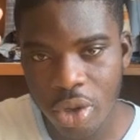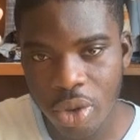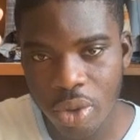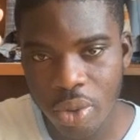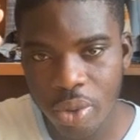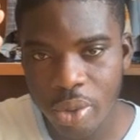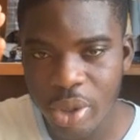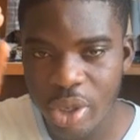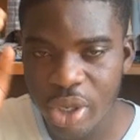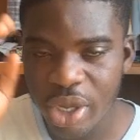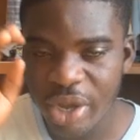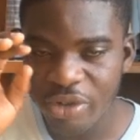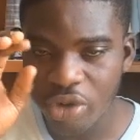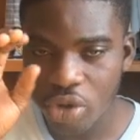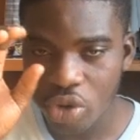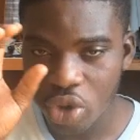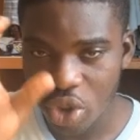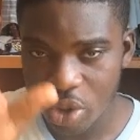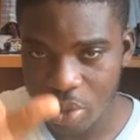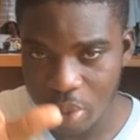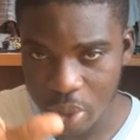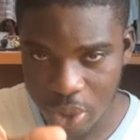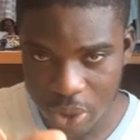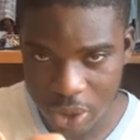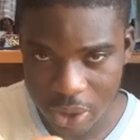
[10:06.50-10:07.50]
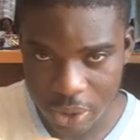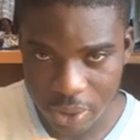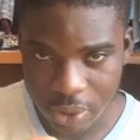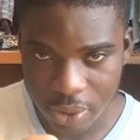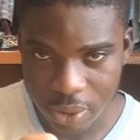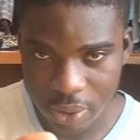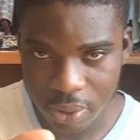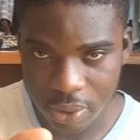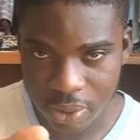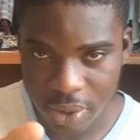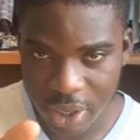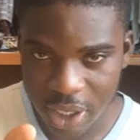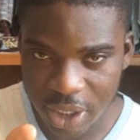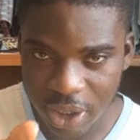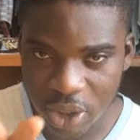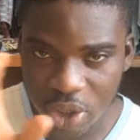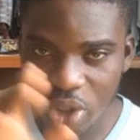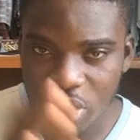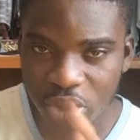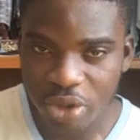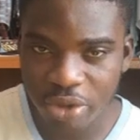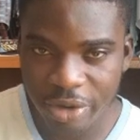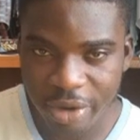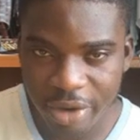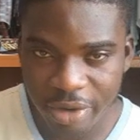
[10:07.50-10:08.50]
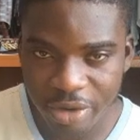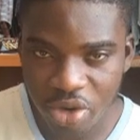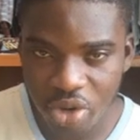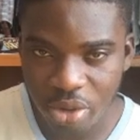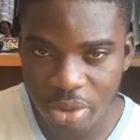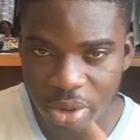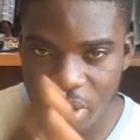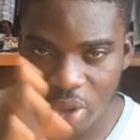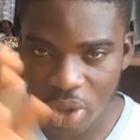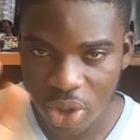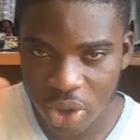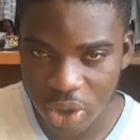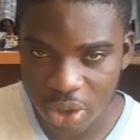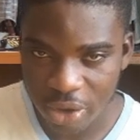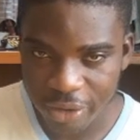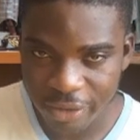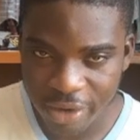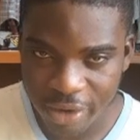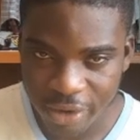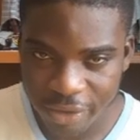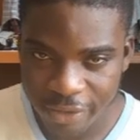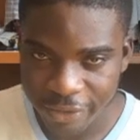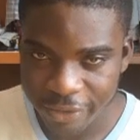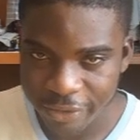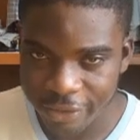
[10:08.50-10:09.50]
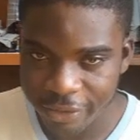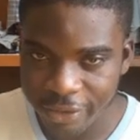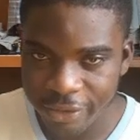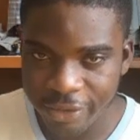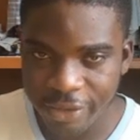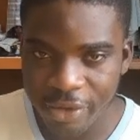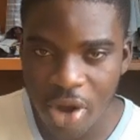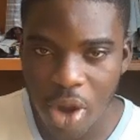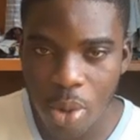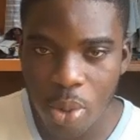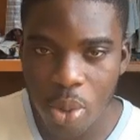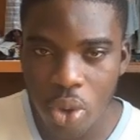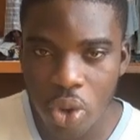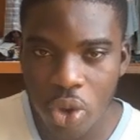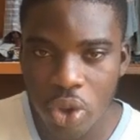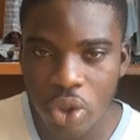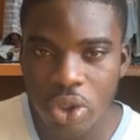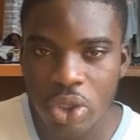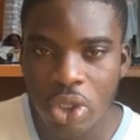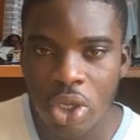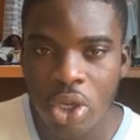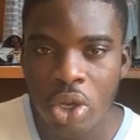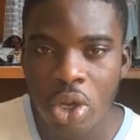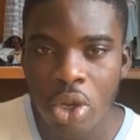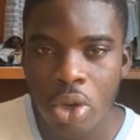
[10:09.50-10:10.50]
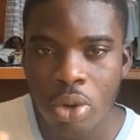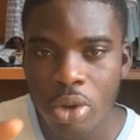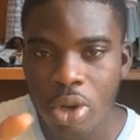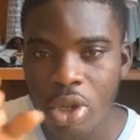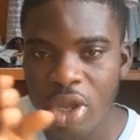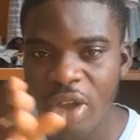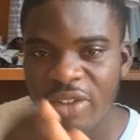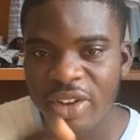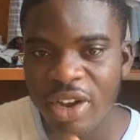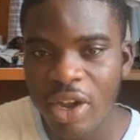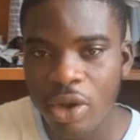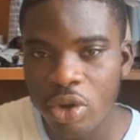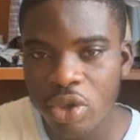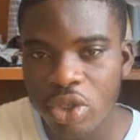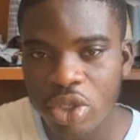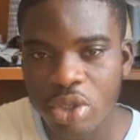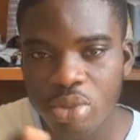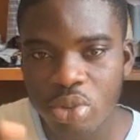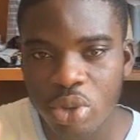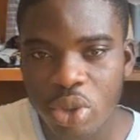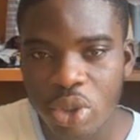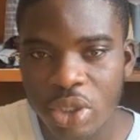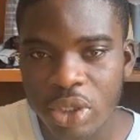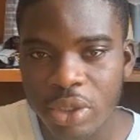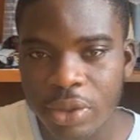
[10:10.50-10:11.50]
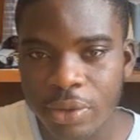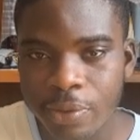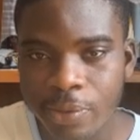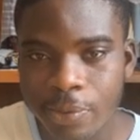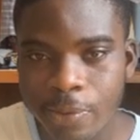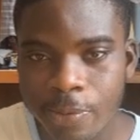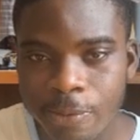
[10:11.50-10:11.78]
when you have a contribution, right? Sales revenue minus your variable cost. When you have that contribution,